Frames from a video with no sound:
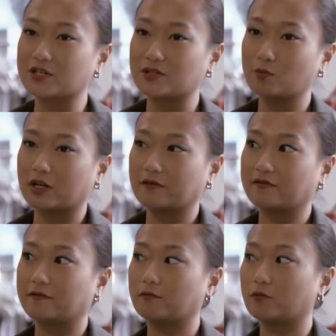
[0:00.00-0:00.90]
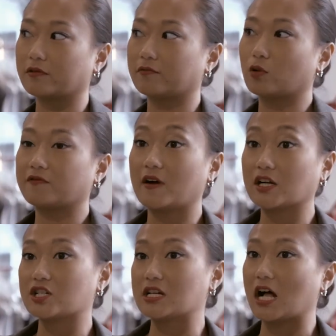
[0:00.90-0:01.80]
person where
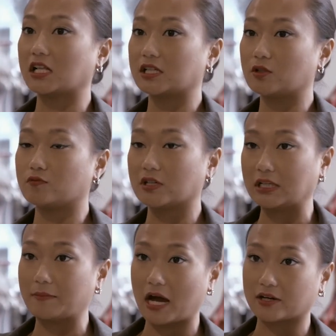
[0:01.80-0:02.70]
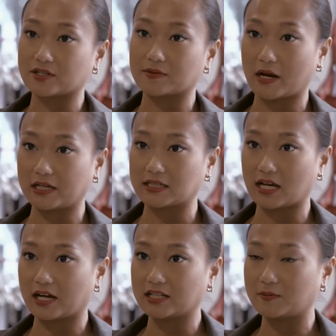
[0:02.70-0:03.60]
functionality really matters in my
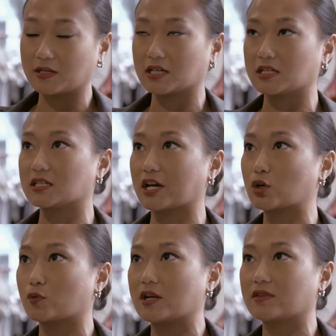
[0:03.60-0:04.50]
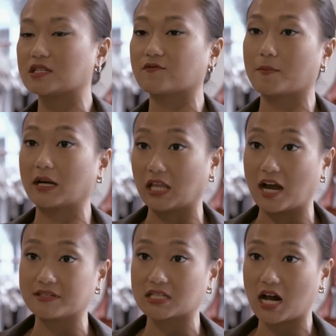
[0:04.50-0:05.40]
designs, because I create things for my
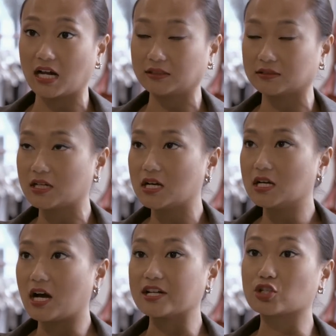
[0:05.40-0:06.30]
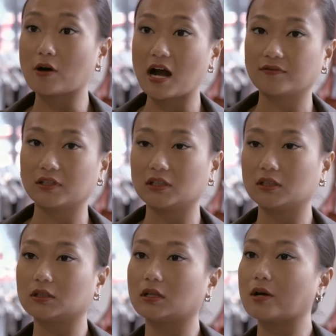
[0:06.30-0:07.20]
lifestyle. I
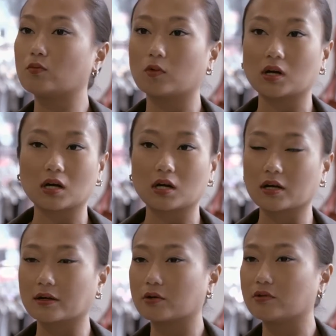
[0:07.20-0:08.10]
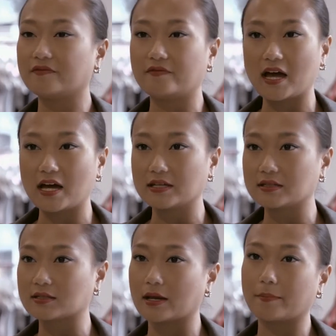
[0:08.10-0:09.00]
travel, I work, I go to
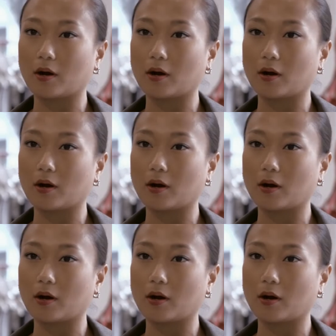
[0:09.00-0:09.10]
events, I